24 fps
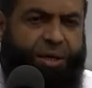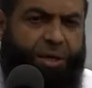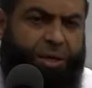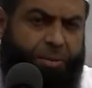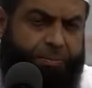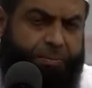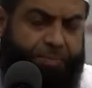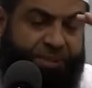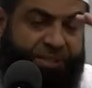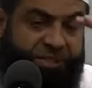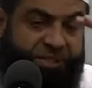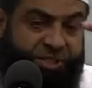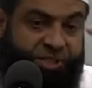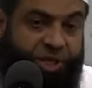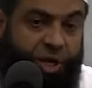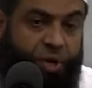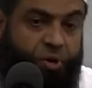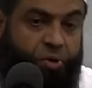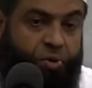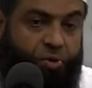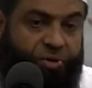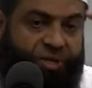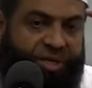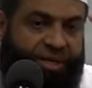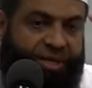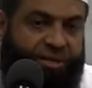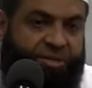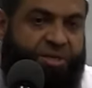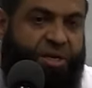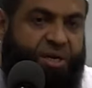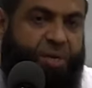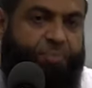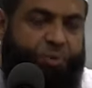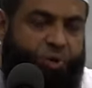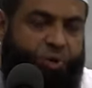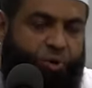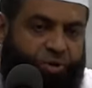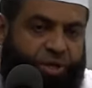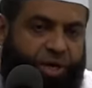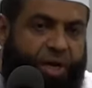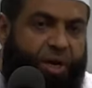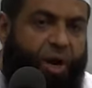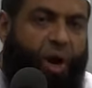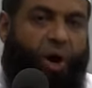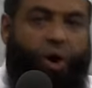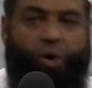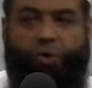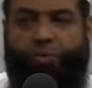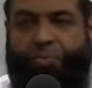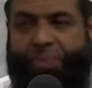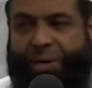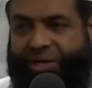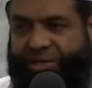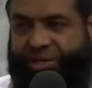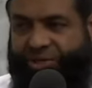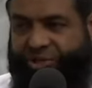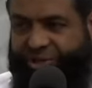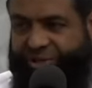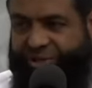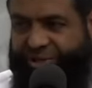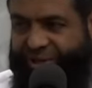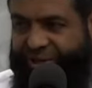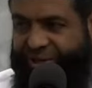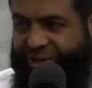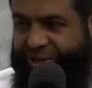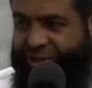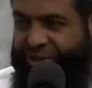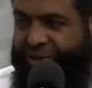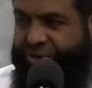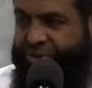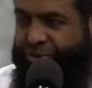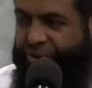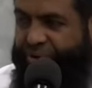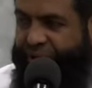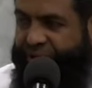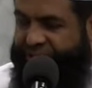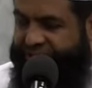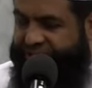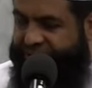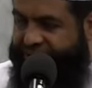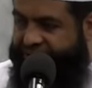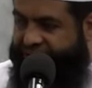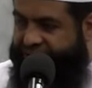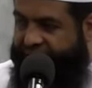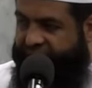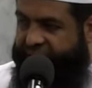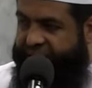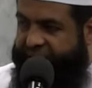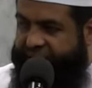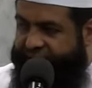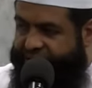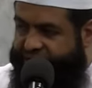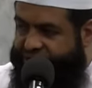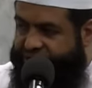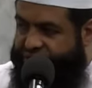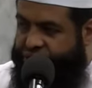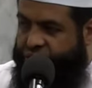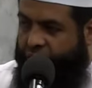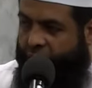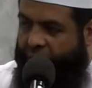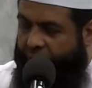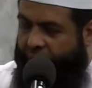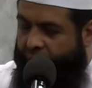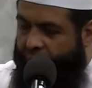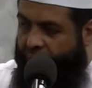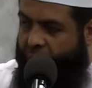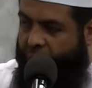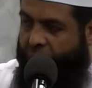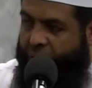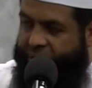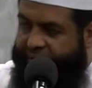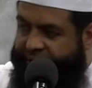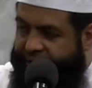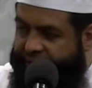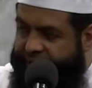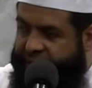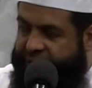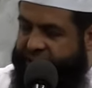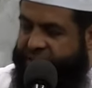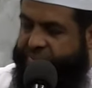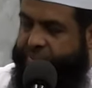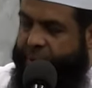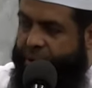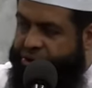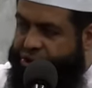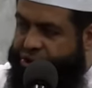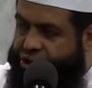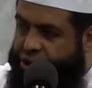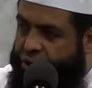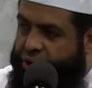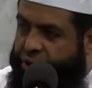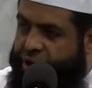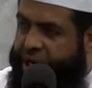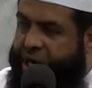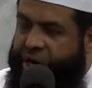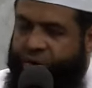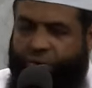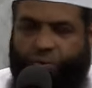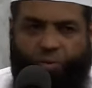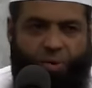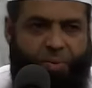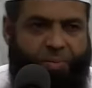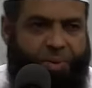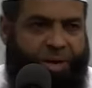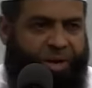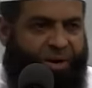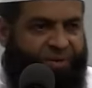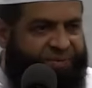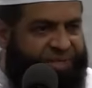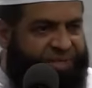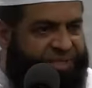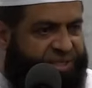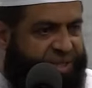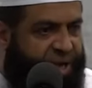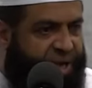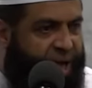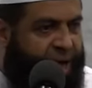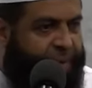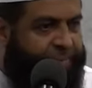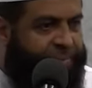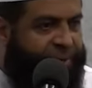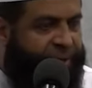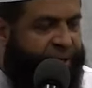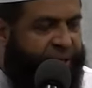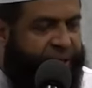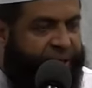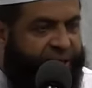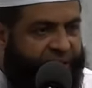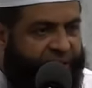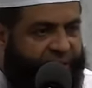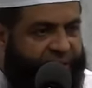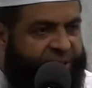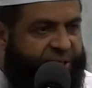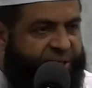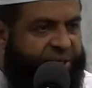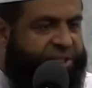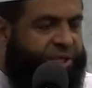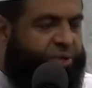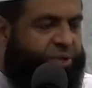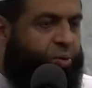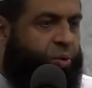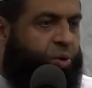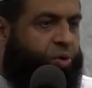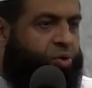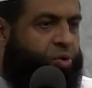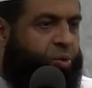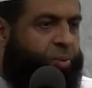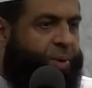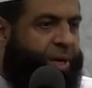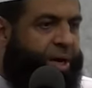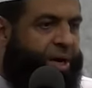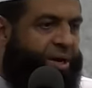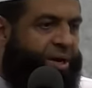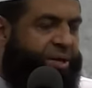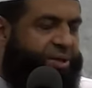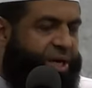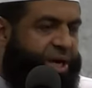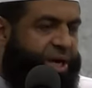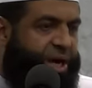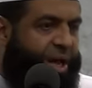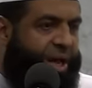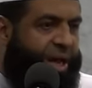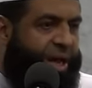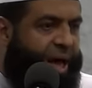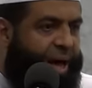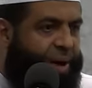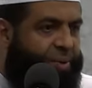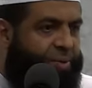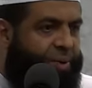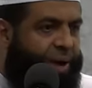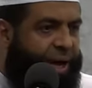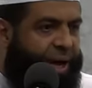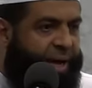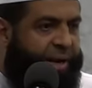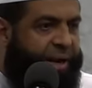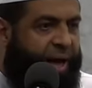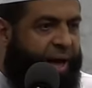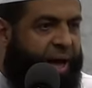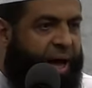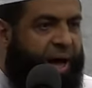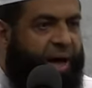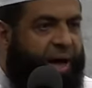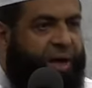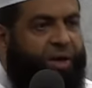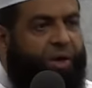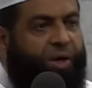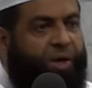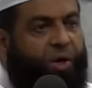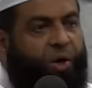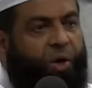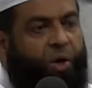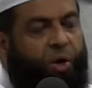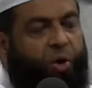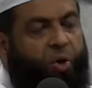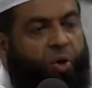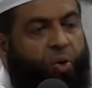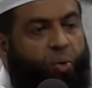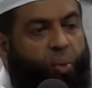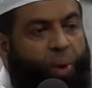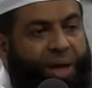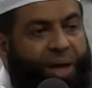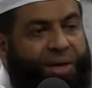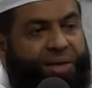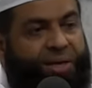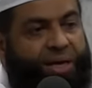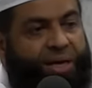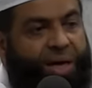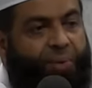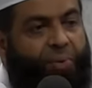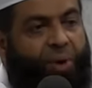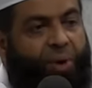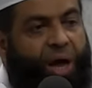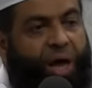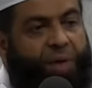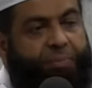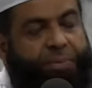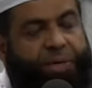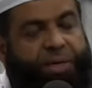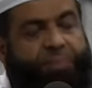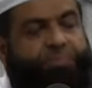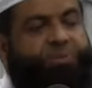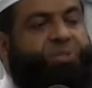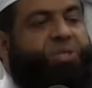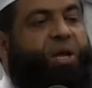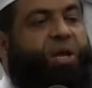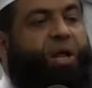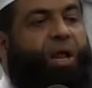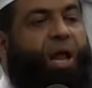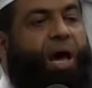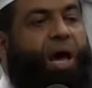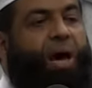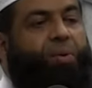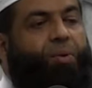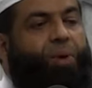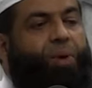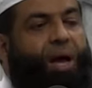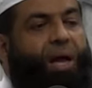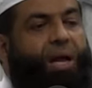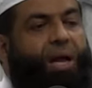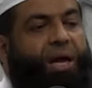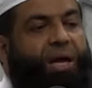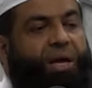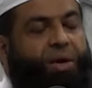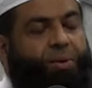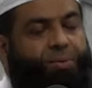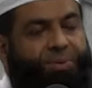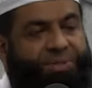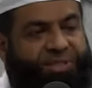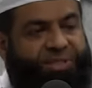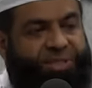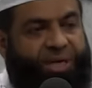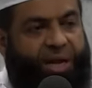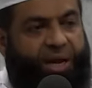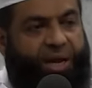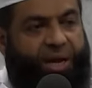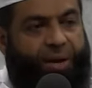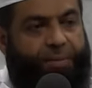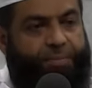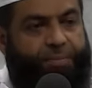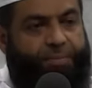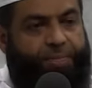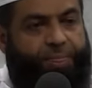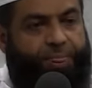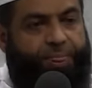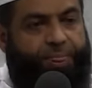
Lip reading: But salute and tribute and homage to this great stalwart and this most unique woman of Islam, Khadijatul Kubra radiyallahu anha, who wedded our Habib sallallahu alayhi wasallam